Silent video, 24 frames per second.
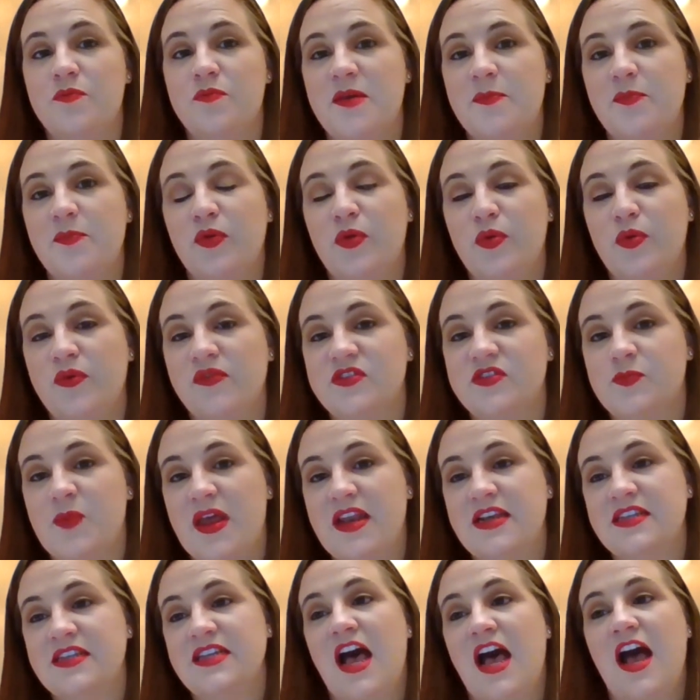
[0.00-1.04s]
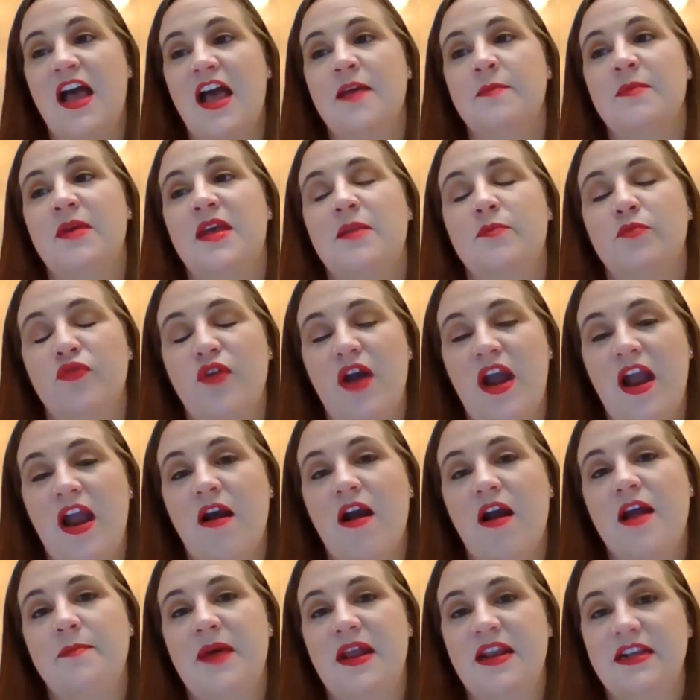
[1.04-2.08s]
people who have spent time in prayer
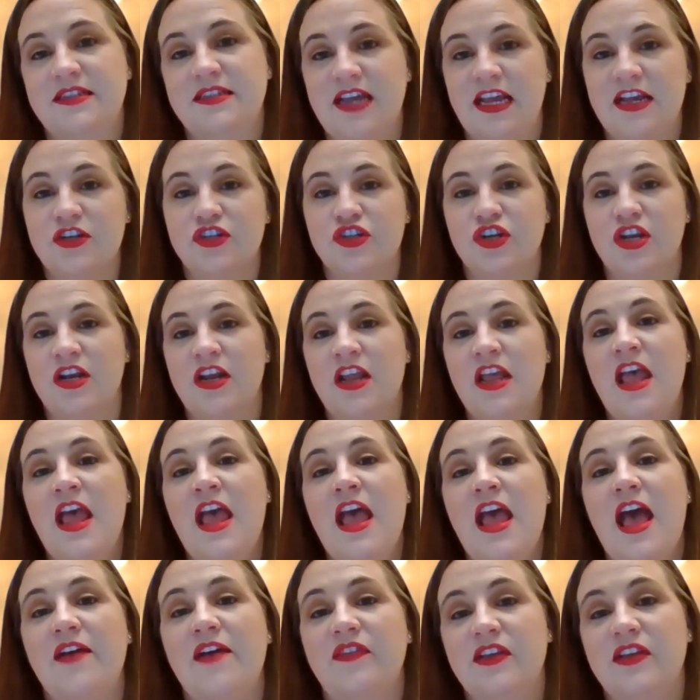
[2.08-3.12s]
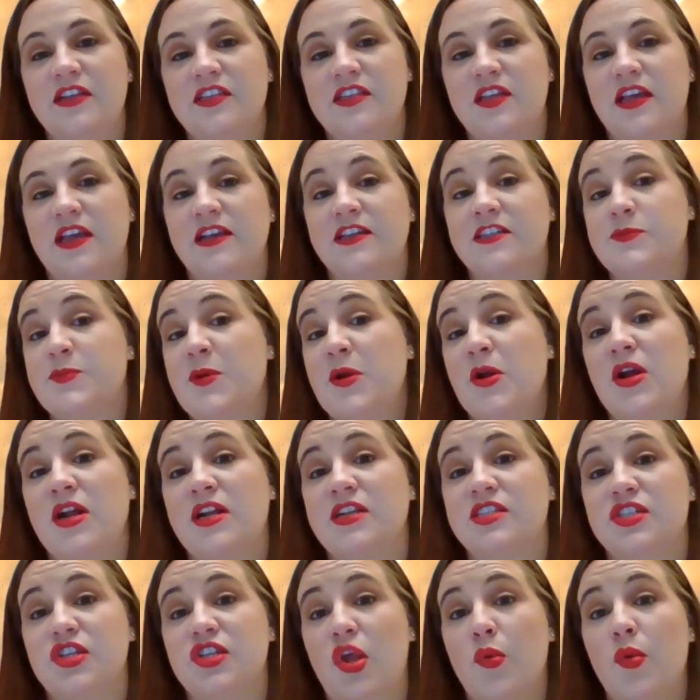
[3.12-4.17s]
and meditation having
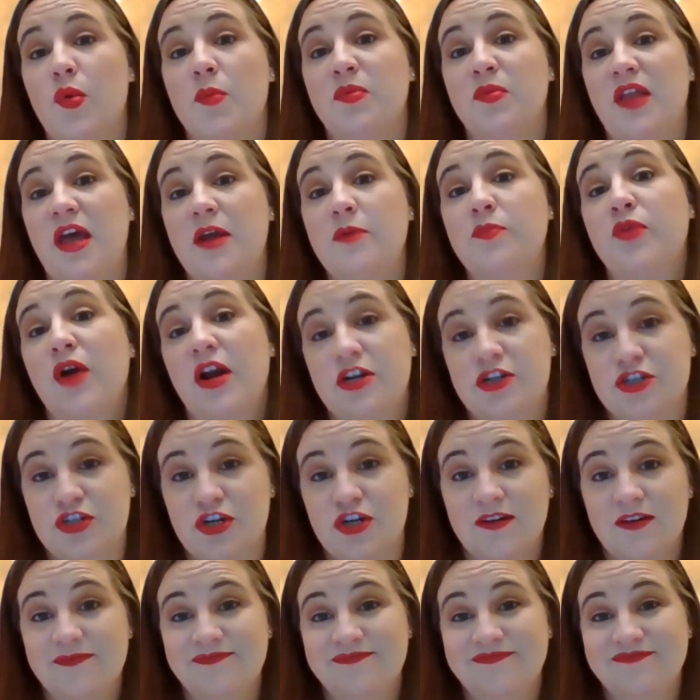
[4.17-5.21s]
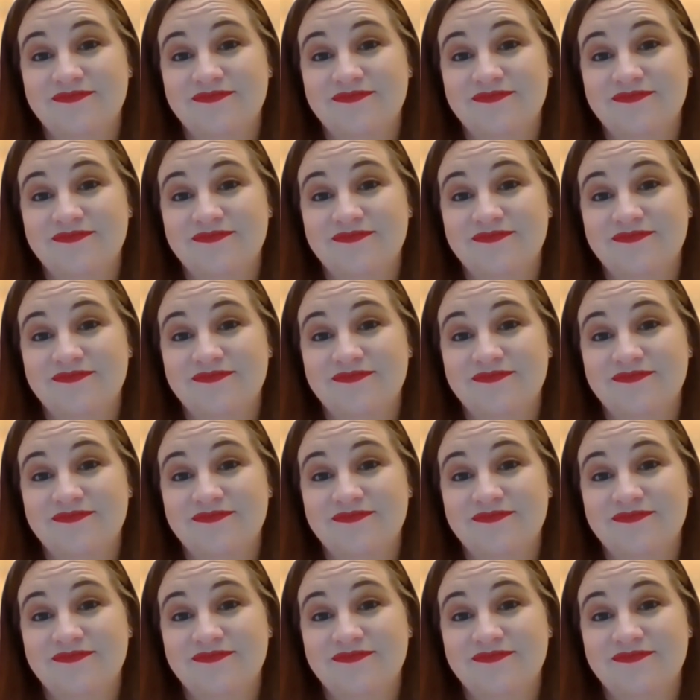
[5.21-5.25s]
experienced lower blood pressure,